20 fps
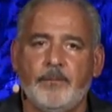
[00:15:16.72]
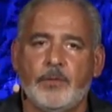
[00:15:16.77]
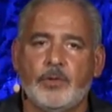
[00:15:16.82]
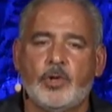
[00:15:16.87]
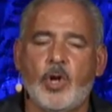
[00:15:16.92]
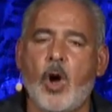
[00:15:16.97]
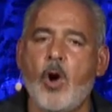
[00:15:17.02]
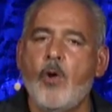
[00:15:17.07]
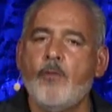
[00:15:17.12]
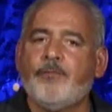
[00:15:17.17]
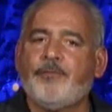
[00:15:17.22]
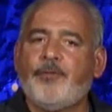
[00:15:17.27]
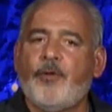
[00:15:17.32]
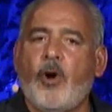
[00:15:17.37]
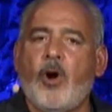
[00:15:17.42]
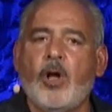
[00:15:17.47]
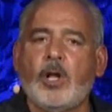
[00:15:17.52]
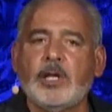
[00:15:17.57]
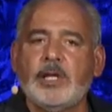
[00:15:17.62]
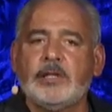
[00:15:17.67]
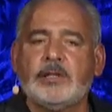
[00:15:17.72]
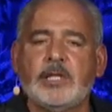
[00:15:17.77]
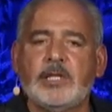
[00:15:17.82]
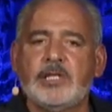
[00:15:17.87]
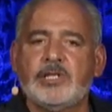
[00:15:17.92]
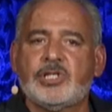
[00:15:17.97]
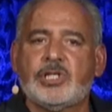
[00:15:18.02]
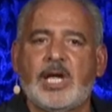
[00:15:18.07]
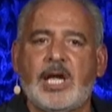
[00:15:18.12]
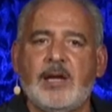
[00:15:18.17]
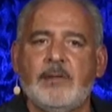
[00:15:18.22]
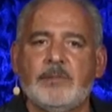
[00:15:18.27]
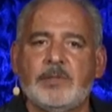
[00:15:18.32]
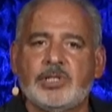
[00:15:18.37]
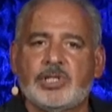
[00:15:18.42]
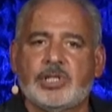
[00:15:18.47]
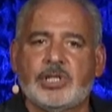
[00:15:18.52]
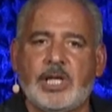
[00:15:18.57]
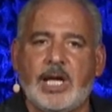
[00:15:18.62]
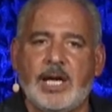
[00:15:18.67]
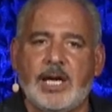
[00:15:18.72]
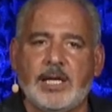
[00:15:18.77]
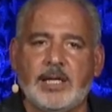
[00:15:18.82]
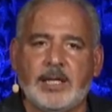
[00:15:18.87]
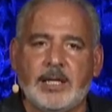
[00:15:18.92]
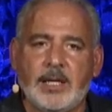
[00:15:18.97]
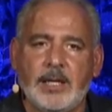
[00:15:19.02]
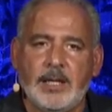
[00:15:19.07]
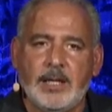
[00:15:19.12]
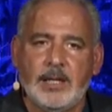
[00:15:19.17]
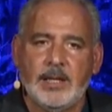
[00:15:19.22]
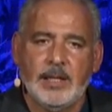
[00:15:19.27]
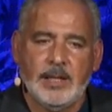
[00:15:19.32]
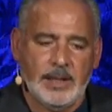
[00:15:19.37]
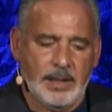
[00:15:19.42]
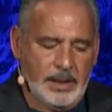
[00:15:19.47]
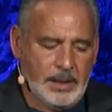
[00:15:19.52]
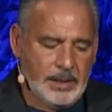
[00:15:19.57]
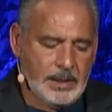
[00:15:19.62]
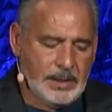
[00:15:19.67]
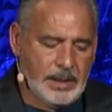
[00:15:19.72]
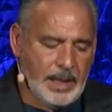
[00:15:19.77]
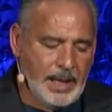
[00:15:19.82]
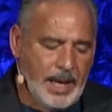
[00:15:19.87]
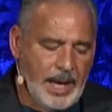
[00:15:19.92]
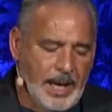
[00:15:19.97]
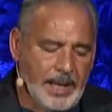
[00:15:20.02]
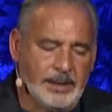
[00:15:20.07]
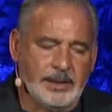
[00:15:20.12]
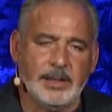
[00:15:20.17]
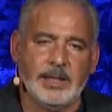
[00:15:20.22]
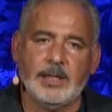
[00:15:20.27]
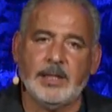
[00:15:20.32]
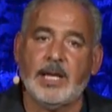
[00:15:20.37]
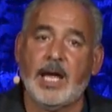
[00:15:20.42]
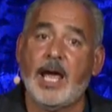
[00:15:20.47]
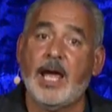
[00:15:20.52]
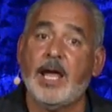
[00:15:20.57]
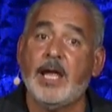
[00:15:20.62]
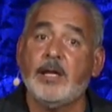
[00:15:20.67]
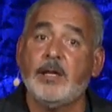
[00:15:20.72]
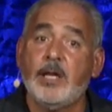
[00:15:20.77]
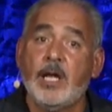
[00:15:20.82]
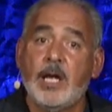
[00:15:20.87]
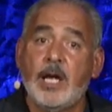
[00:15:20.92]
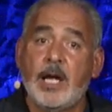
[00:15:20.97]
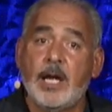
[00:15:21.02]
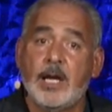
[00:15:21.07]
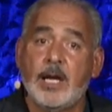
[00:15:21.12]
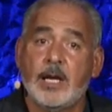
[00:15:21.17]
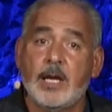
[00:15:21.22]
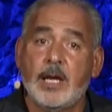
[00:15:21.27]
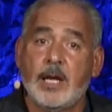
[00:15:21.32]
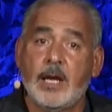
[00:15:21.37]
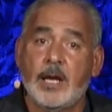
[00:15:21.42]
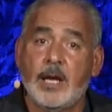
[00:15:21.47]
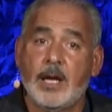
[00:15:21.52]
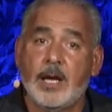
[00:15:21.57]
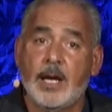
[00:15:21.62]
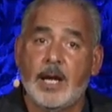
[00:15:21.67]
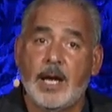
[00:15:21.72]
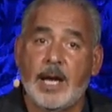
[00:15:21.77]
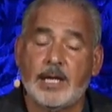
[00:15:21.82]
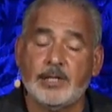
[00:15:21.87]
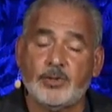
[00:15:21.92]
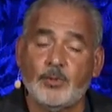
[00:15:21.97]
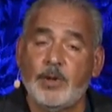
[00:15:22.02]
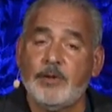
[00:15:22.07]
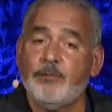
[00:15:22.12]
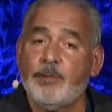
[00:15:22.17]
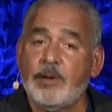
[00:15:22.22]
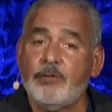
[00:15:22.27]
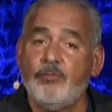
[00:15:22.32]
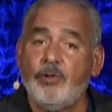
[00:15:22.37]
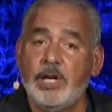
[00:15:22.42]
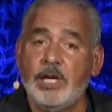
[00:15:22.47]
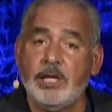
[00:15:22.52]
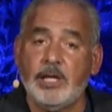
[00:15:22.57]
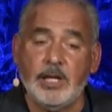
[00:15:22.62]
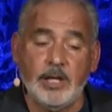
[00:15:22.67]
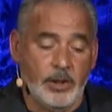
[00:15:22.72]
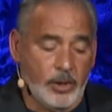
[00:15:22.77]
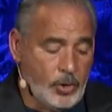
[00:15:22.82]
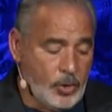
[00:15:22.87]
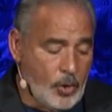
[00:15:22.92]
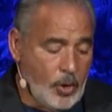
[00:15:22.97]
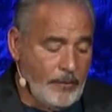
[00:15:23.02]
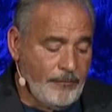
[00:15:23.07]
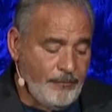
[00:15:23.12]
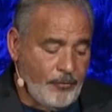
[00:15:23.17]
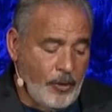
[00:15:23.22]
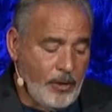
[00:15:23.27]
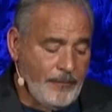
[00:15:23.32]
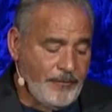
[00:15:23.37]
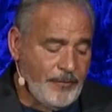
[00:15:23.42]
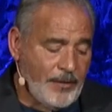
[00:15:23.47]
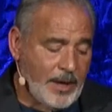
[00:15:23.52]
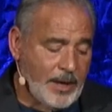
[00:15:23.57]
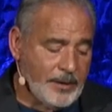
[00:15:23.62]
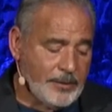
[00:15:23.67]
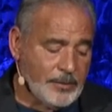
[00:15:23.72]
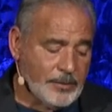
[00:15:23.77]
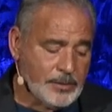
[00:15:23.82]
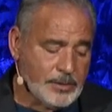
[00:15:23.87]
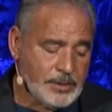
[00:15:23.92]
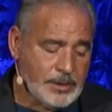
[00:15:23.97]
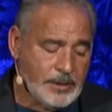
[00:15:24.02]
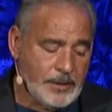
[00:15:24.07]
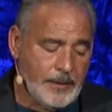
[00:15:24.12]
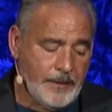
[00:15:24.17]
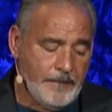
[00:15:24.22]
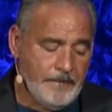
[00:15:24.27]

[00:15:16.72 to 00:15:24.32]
Don't fall into the same mistake that I did, and as we've been reading, your forefathers.